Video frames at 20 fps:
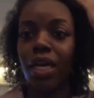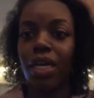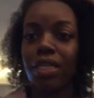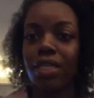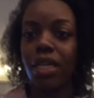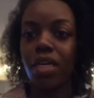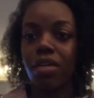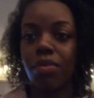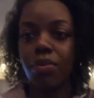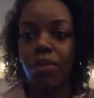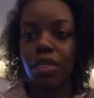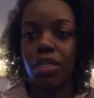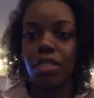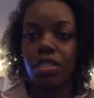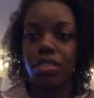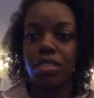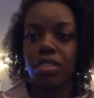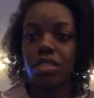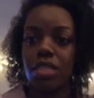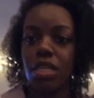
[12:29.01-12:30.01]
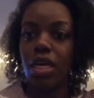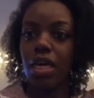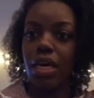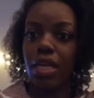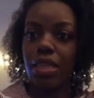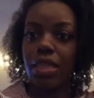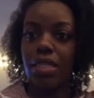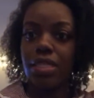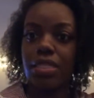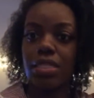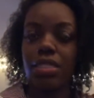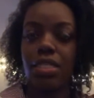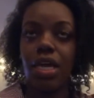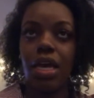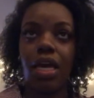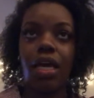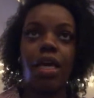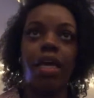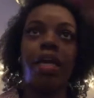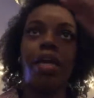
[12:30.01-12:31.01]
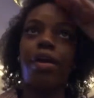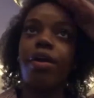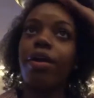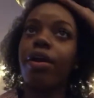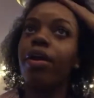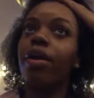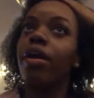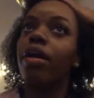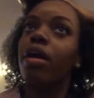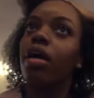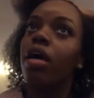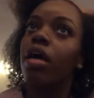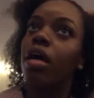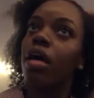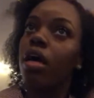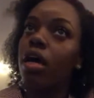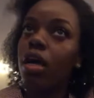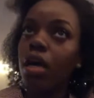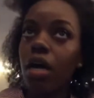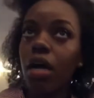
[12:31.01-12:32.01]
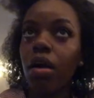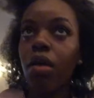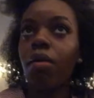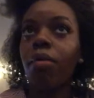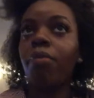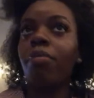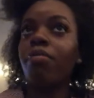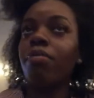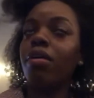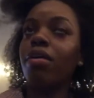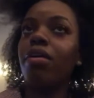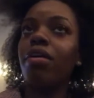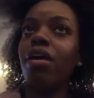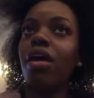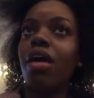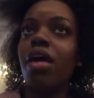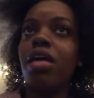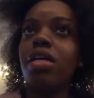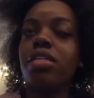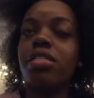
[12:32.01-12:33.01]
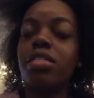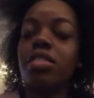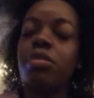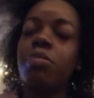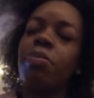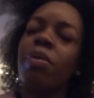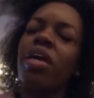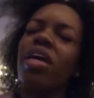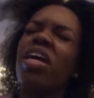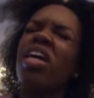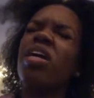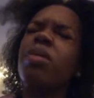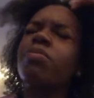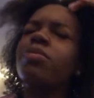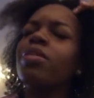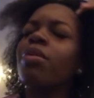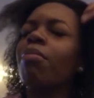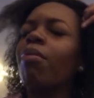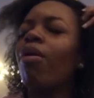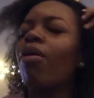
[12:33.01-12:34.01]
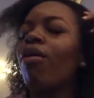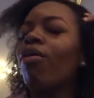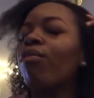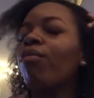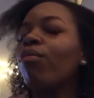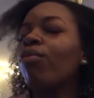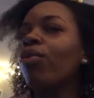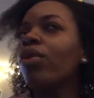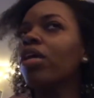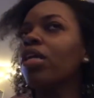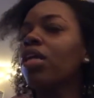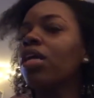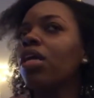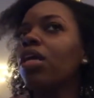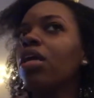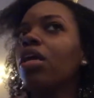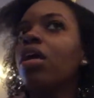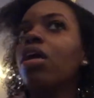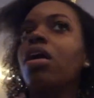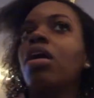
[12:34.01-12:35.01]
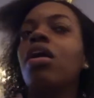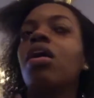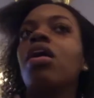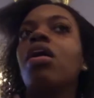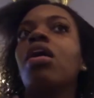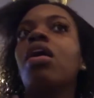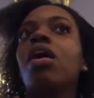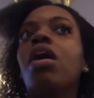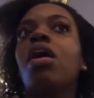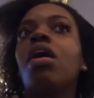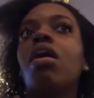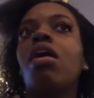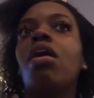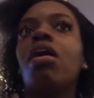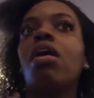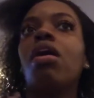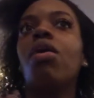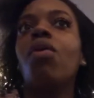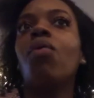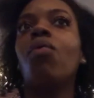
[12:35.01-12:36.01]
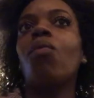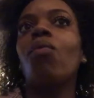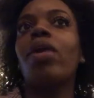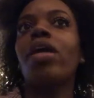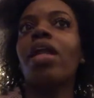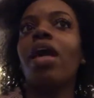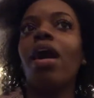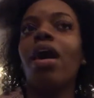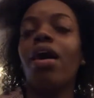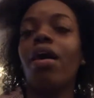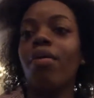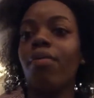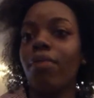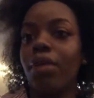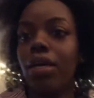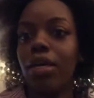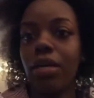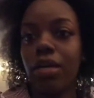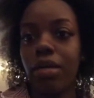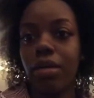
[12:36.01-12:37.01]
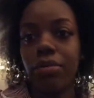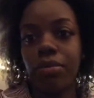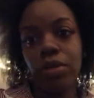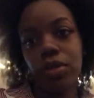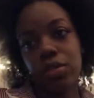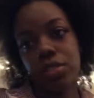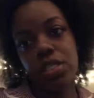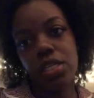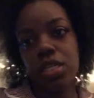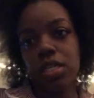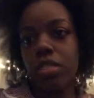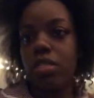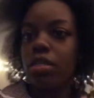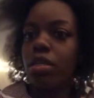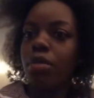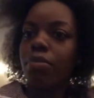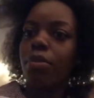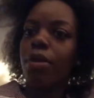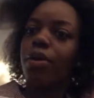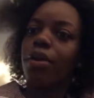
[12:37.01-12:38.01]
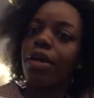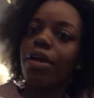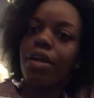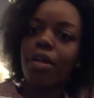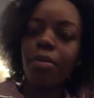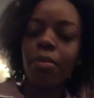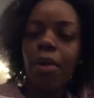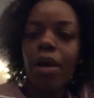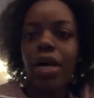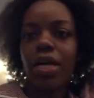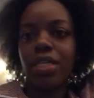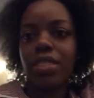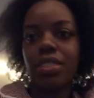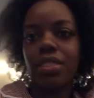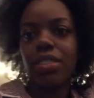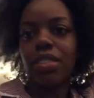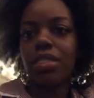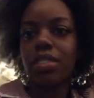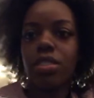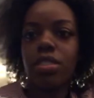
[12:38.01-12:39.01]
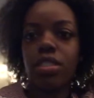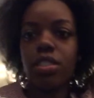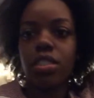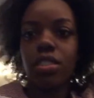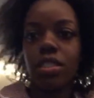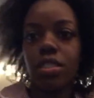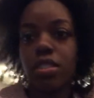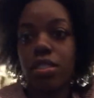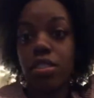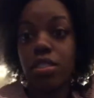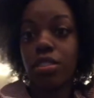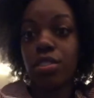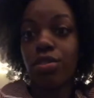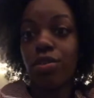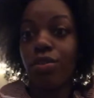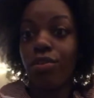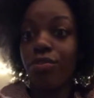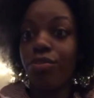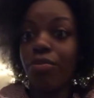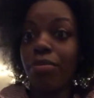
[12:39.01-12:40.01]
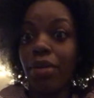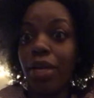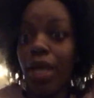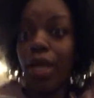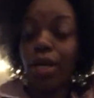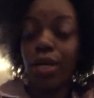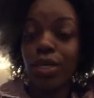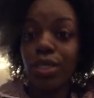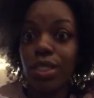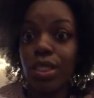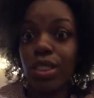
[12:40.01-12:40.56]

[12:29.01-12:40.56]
I think I'm going to just end this day here and just pick up tomorrow morning when I wake up, go to the gym, go to Enterprise, and just start from there.